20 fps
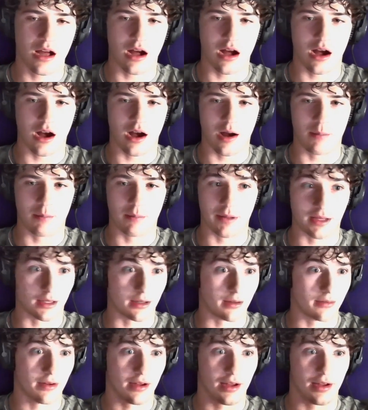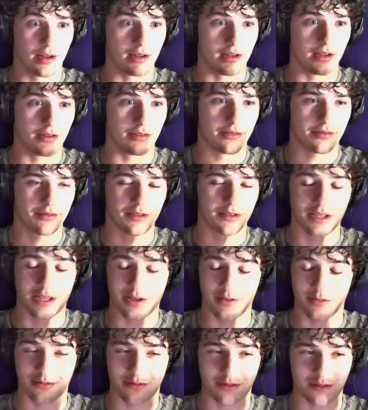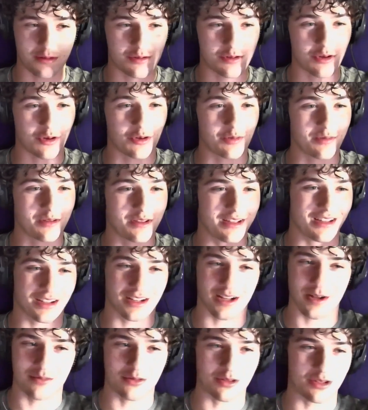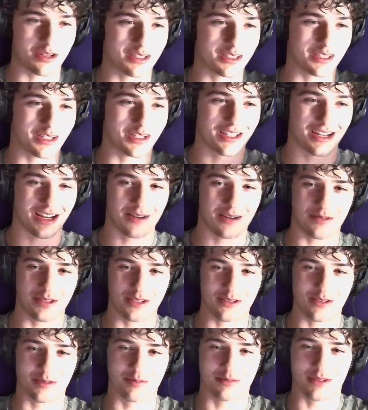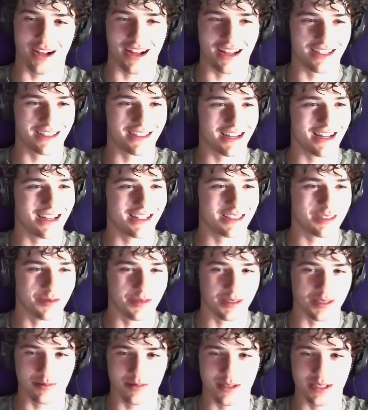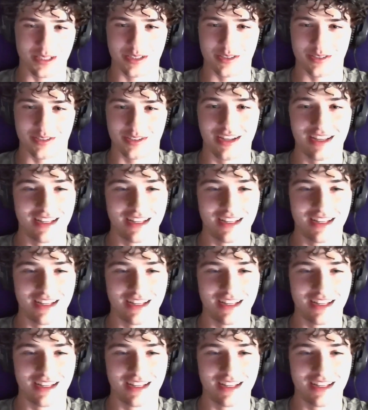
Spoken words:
Like if you told me a couple of years ago that I'd be doing podcasts with a bunch of